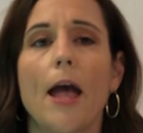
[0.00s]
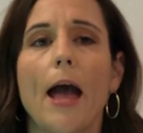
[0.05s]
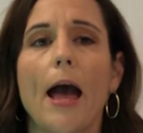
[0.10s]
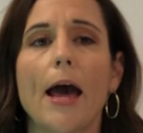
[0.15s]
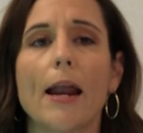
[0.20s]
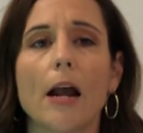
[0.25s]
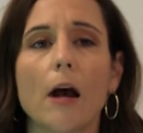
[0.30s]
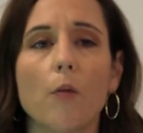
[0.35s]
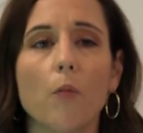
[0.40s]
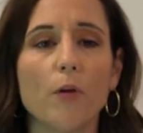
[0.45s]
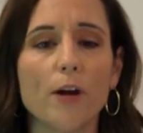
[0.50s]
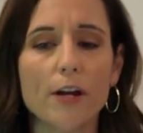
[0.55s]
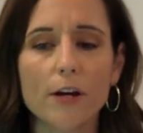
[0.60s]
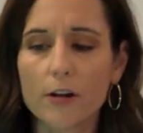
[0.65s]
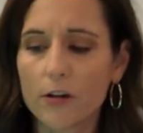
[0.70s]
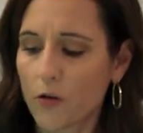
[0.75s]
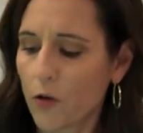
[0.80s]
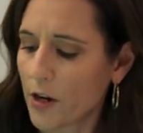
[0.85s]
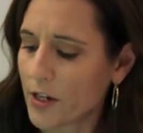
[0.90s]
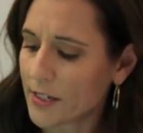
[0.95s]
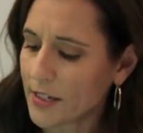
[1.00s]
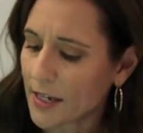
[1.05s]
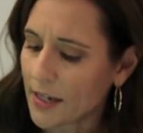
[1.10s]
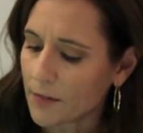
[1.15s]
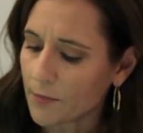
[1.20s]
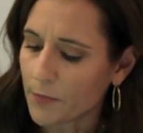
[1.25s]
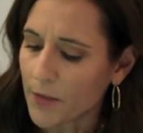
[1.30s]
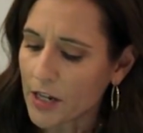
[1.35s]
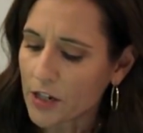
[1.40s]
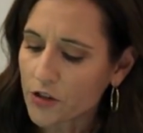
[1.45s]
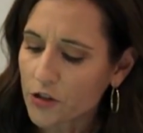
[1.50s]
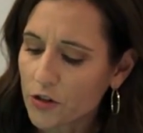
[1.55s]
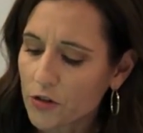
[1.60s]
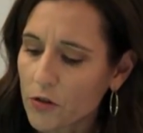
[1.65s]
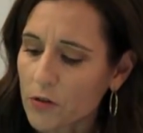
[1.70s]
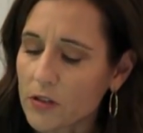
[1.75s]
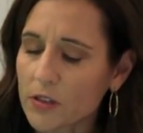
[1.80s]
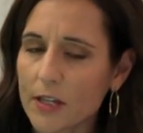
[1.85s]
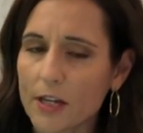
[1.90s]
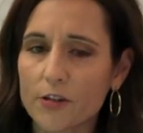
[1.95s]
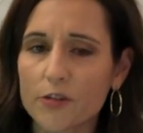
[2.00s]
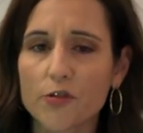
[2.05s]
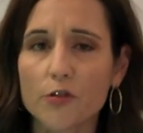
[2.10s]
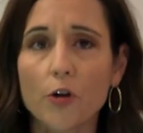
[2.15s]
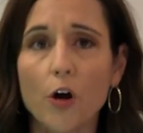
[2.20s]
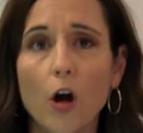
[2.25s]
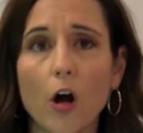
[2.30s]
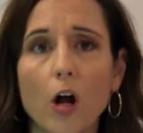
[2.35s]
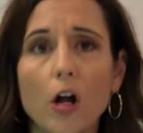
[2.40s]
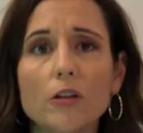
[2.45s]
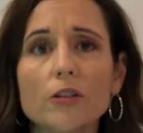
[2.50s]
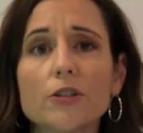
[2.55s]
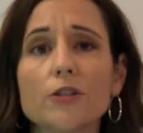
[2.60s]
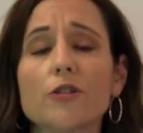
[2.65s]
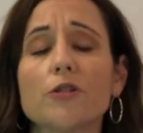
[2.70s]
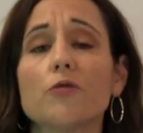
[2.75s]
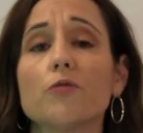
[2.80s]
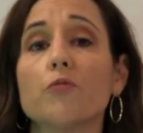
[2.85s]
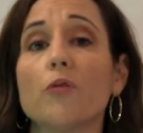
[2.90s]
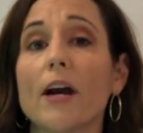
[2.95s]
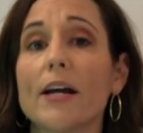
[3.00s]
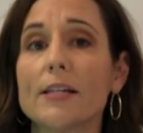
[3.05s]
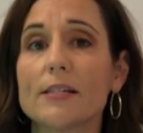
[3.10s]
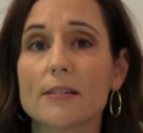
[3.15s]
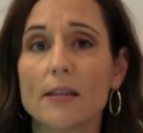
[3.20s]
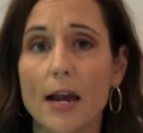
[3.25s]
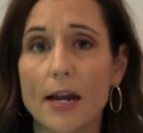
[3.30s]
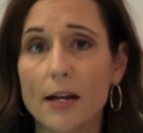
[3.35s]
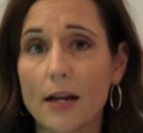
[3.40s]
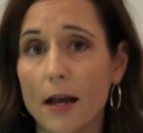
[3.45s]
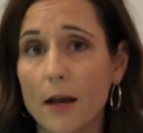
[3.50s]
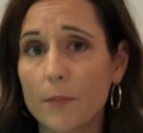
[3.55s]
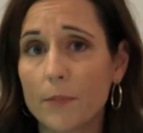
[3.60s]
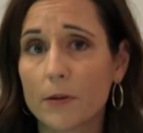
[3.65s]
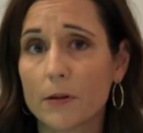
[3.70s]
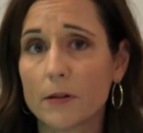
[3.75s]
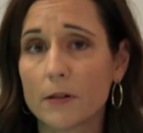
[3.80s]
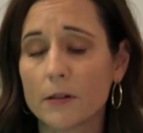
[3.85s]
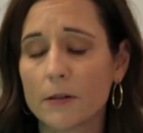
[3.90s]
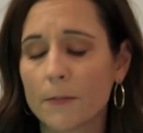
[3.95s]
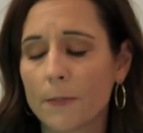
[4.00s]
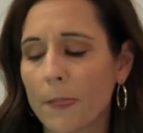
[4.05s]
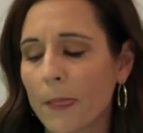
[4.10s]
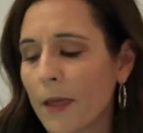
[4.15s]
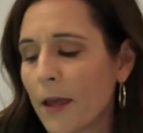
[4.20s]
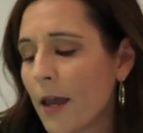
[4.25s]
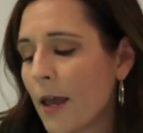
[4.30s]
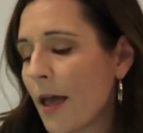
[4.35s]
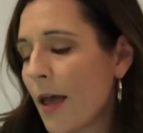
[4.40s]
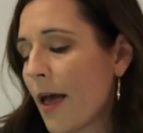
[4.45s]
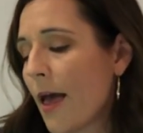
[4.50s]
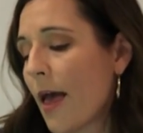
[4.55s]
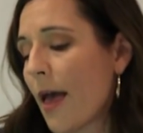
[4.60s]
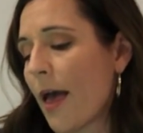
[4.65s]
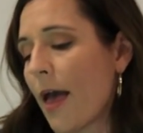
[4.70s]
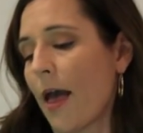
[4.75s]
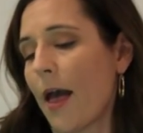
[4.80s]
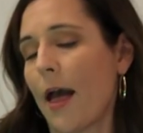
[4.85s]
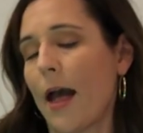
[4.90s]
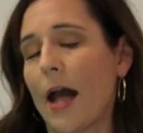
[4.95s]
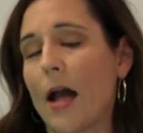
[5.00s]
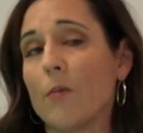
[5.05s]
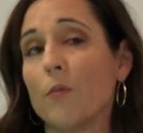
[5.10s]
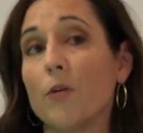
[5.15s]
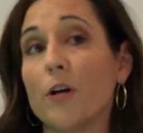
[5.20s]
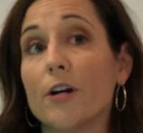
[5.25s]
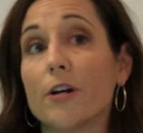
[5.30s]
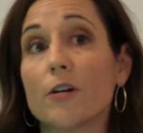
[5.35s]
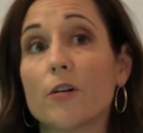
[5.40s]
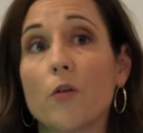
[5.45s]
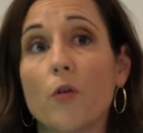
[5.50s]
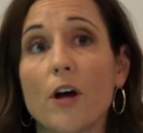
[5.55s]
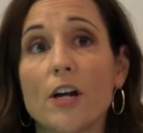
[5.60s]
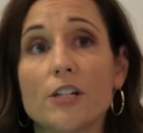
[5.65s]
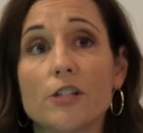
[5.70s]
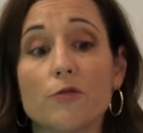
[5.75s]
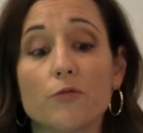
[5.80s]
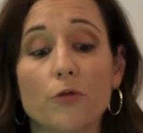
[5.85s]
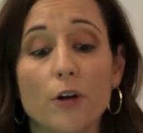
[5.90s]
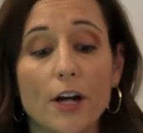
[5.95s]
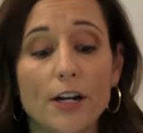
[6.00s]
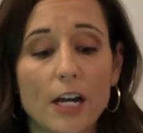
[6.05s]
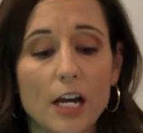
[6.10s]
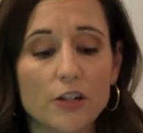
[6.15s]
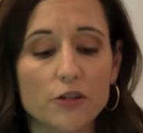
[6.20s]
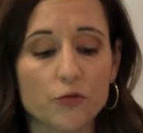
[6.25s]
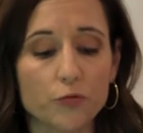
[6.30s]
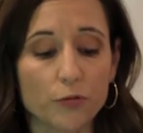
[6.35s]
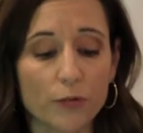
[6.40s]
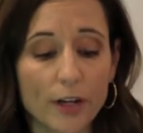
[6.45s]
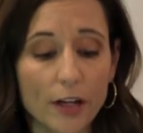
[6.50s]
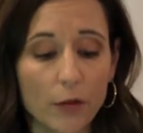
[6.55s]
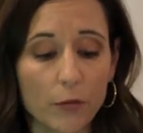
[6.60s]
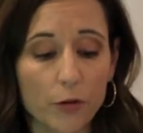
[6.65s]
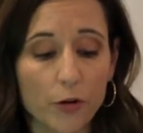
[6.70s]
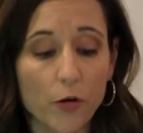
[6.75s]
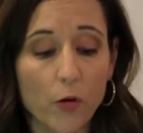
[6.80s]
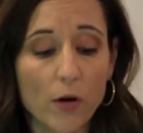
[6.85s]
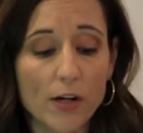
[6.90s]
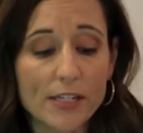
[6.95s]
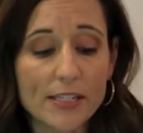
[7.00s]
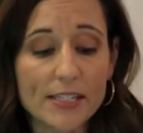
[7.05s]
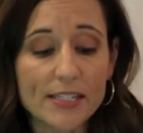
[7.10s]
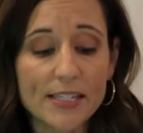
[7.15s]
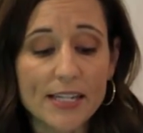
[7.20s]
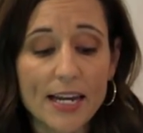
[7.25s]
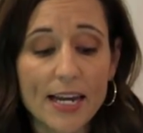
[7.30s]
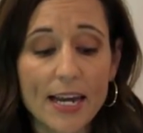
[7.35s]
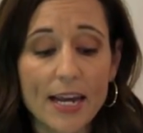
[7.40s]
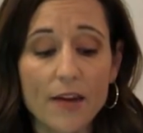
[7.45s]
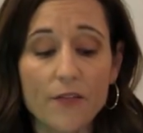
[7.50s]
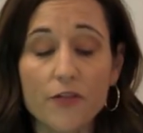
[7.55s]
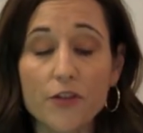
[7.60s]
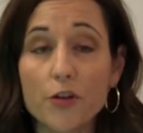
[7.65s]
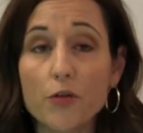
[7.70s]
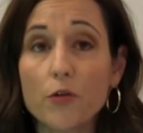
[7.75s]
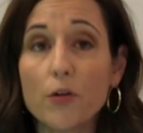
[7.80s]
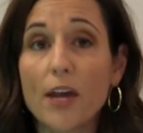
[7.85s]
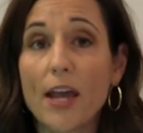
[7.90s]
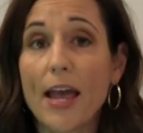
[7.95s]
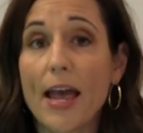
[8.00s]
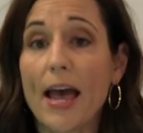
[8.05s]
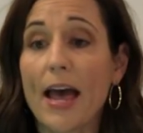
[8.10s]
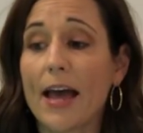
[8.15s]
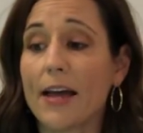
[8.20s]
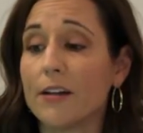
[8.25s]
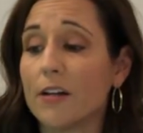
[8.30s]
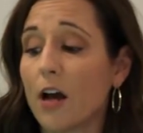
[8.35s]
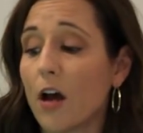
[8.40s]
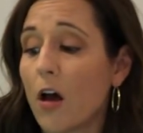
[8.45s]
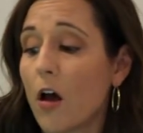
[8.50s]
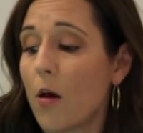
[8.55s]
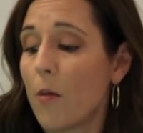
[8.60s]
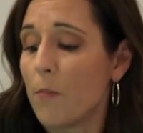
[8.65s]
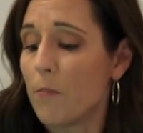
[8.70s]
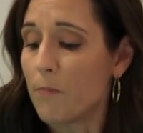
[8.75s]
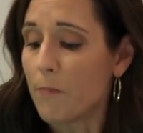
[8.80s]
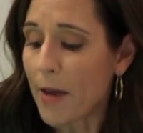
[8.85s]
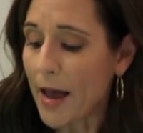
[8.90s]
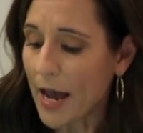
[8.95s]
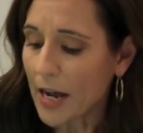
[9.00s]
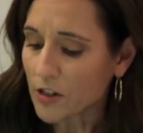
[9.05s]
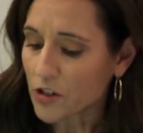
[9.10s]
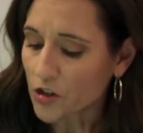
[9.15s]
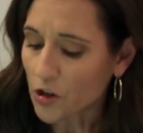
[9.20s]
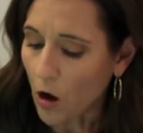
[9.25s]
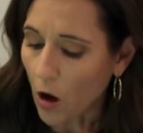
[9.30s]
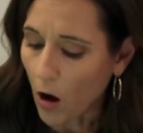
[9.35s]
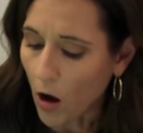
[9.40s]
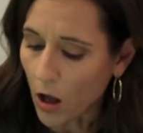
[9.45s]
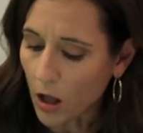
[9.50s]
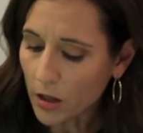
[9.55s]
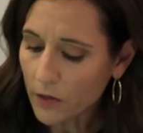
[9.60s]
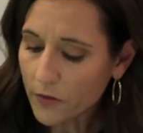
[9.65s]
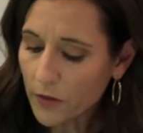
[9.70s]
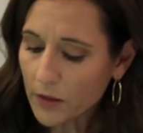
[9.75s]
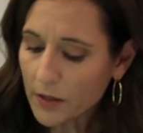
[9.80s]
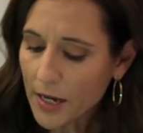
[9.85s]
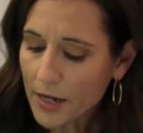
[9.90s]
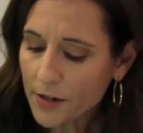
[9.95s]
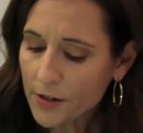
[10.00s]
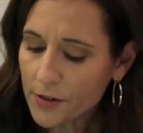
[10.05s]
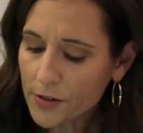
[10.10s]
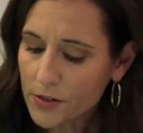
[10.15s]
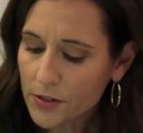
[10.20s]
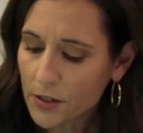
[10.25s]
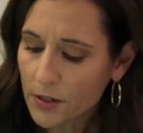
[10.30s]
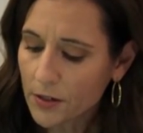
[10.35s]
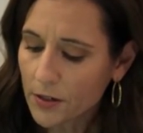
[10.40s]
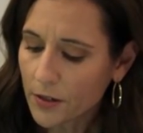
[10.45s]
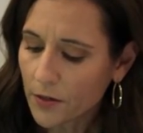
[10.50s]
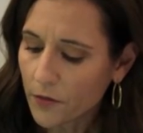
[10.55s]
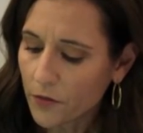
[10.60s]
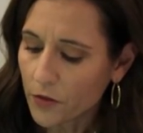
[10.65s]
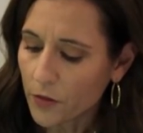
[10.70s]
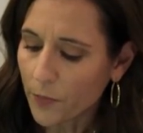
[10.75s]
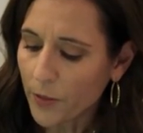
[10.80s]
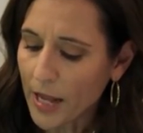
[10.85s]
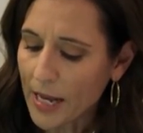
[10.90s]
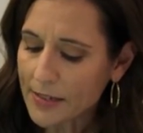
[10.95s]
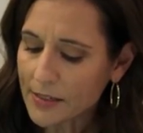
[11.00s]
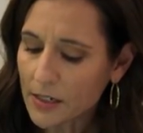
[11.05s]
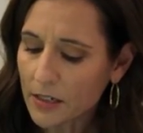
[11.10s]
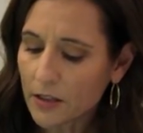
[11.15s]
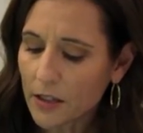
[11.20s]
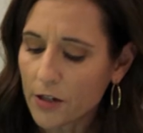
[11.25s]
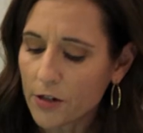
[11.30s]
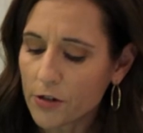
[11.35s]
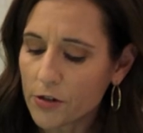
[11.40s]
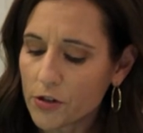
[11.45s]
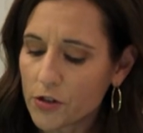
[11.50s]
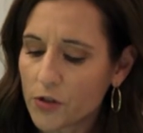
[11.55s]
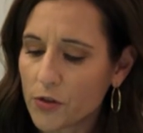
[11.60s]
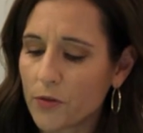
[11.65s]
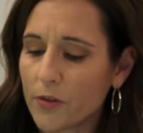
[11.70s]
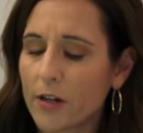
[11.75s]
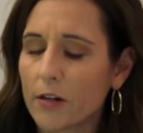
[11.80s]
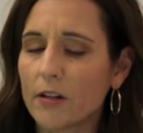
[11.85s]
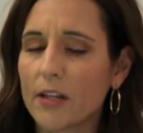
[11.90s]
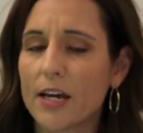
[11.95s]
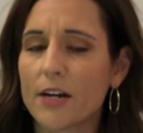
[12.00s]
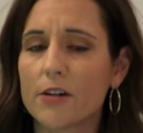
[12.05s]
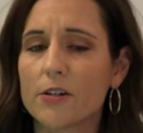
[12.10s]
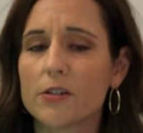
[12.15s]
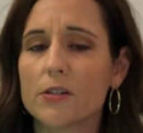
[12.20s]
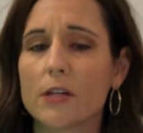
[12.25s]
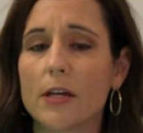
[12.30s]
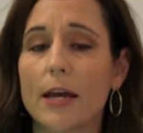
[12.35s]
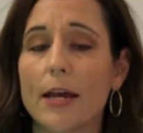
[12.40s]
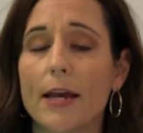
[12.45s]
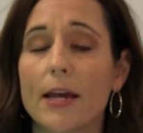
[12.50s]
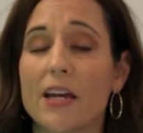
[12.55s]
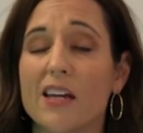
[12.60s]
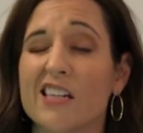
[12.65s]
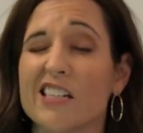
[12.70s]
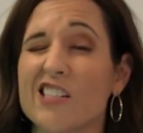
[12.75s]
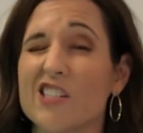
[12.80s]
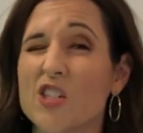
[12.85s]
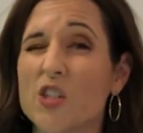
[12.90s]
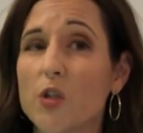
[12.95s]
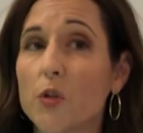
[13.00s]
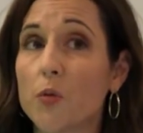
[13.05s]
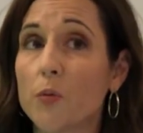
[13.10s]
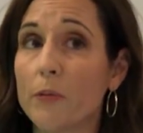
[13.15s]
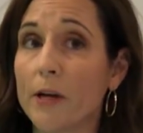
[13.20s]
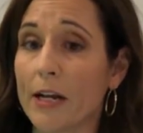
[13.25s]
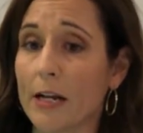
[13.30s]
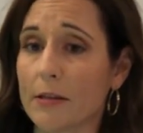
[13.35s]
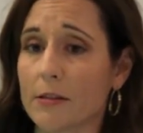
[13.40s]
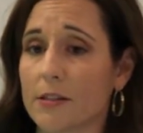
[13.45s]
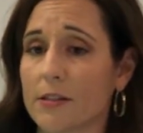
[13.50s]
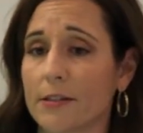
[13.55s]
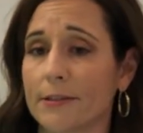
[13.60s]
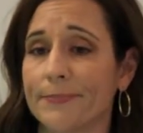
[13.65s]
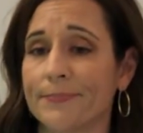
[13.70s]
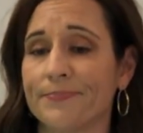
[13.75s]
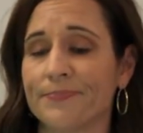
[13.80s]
And we are going to make sure those letters are all turned right side up. And we are going to run a drill. We're going to see if you can match all of the letters, the plastic letters, to their letters in 2 minutes.